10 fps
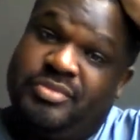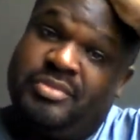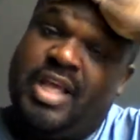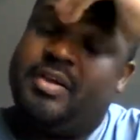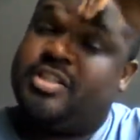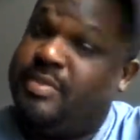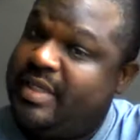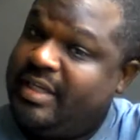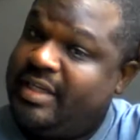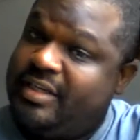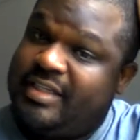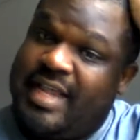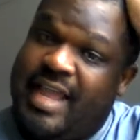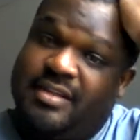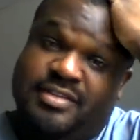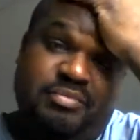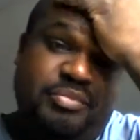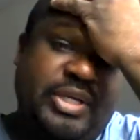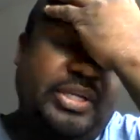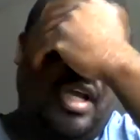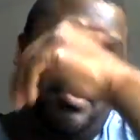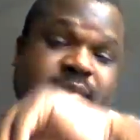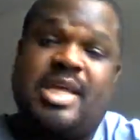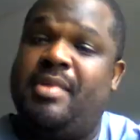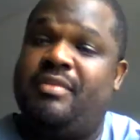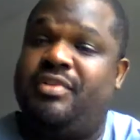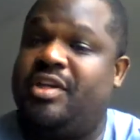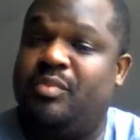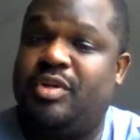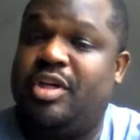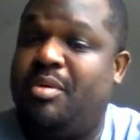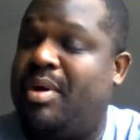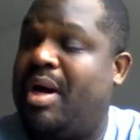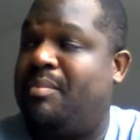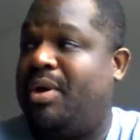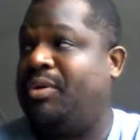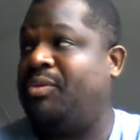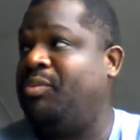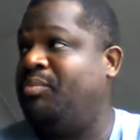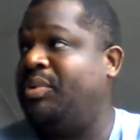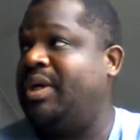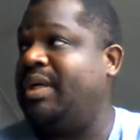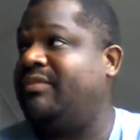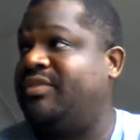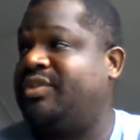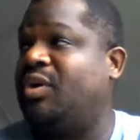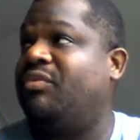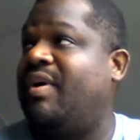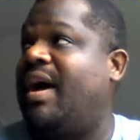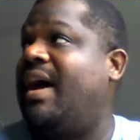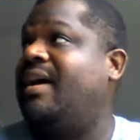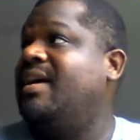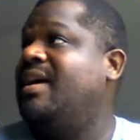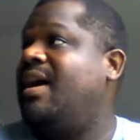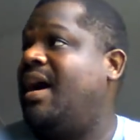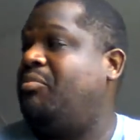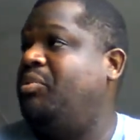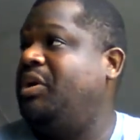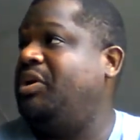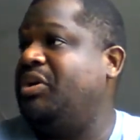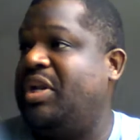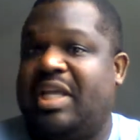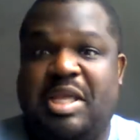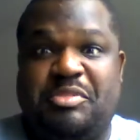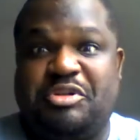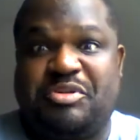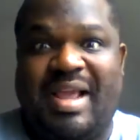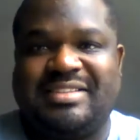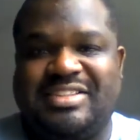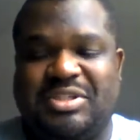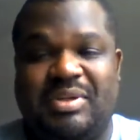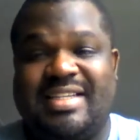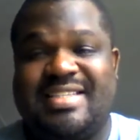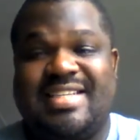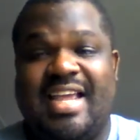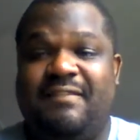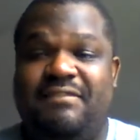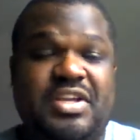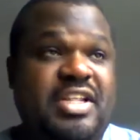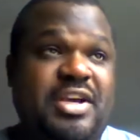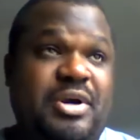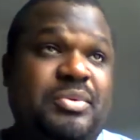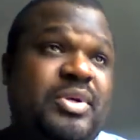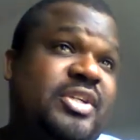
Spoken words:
Now, as we get down to bigger numbers, I may forget what number I'm on, but so far I'm pretty good at keeping track. This is only the second video.